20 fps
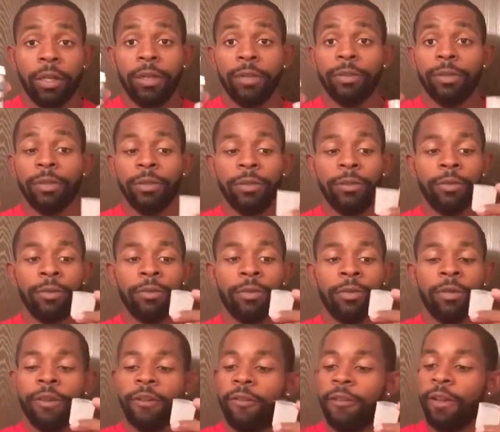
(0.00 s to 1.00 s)
comes to
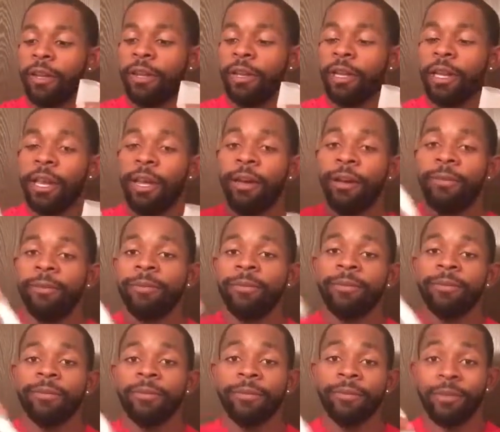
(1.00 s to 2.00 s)
filling the cap,
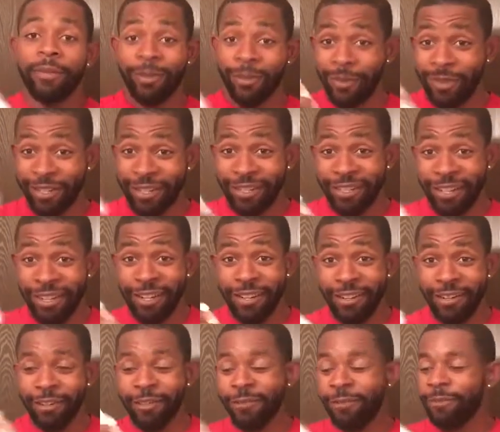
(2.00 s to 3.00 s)
you want to shake
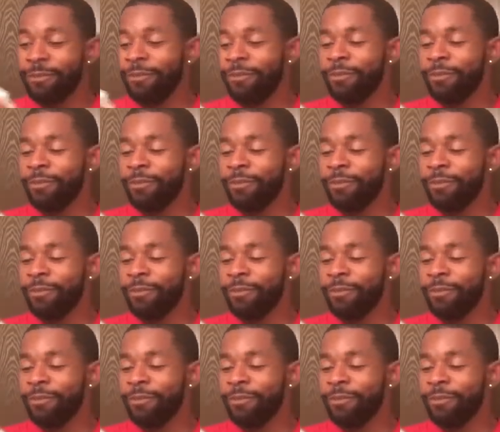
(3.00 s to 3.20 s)
it up.